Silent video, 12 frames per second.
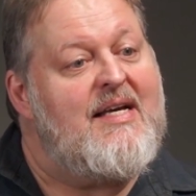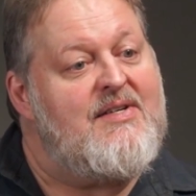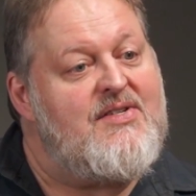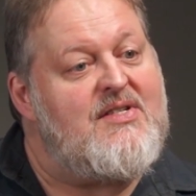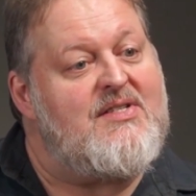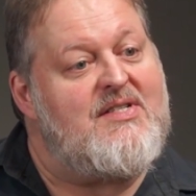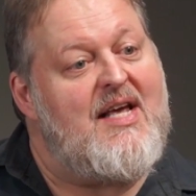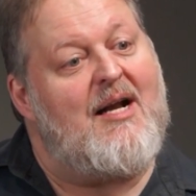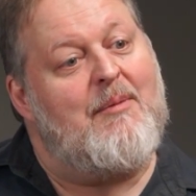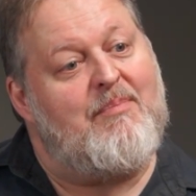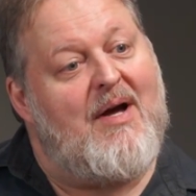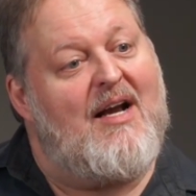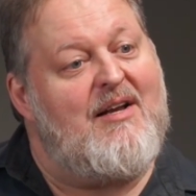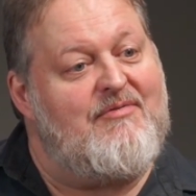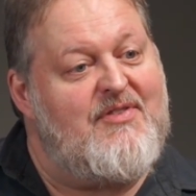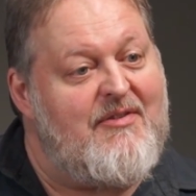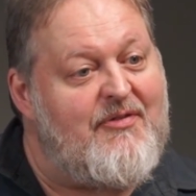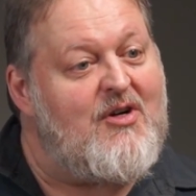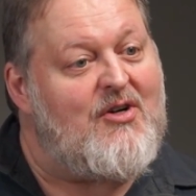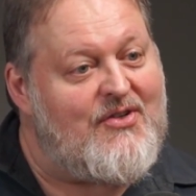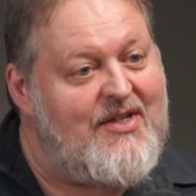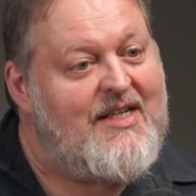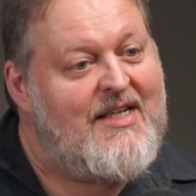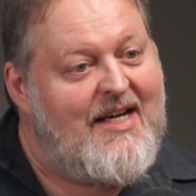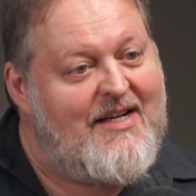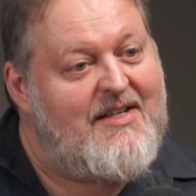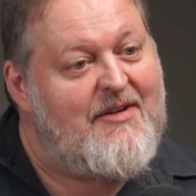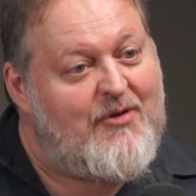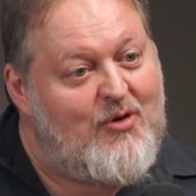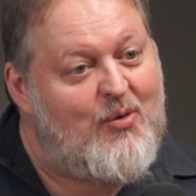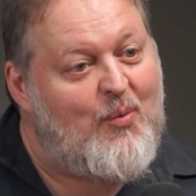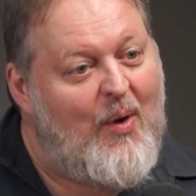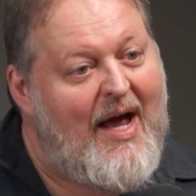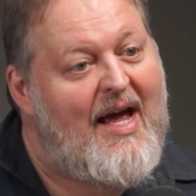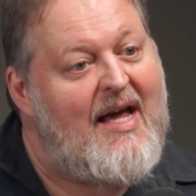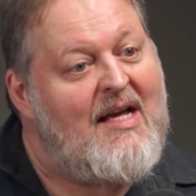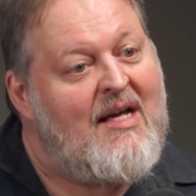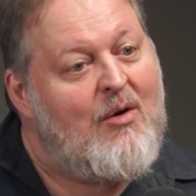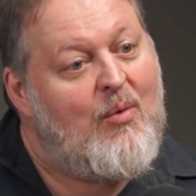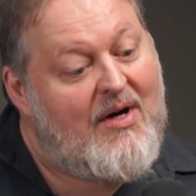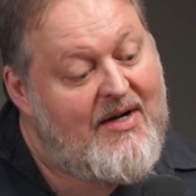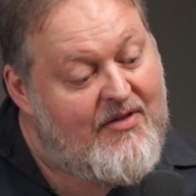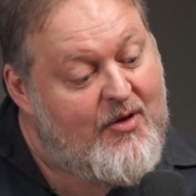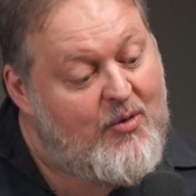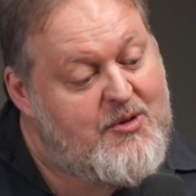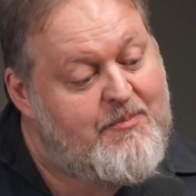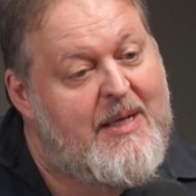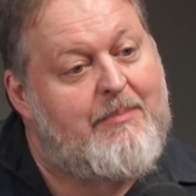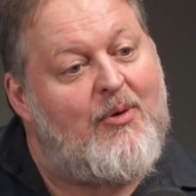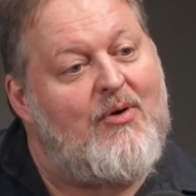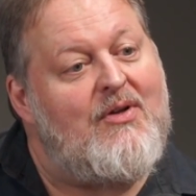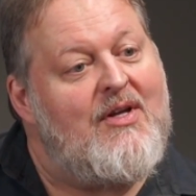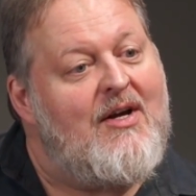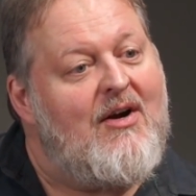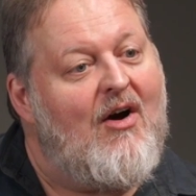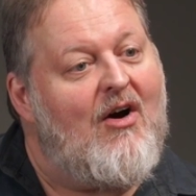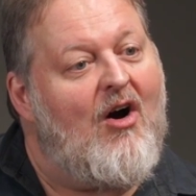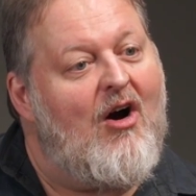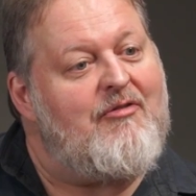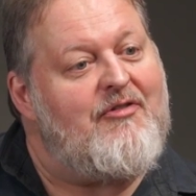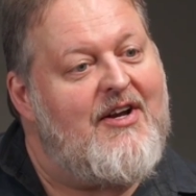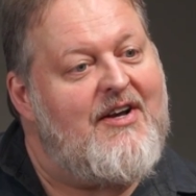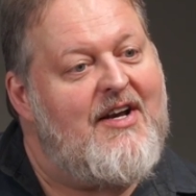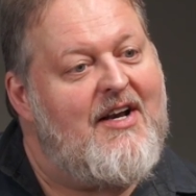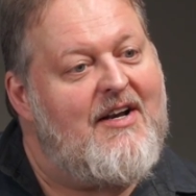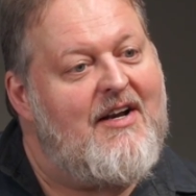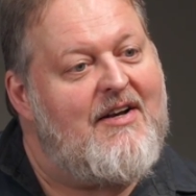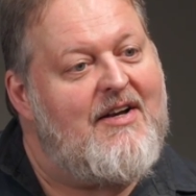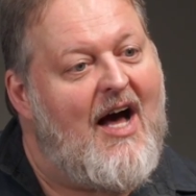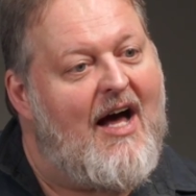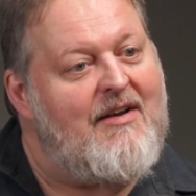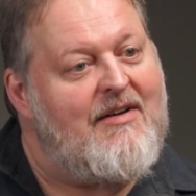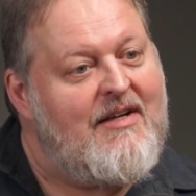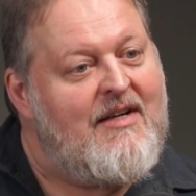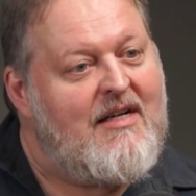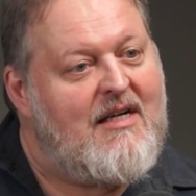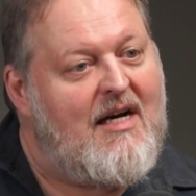is set up kind of in a difficult way, where those people are often not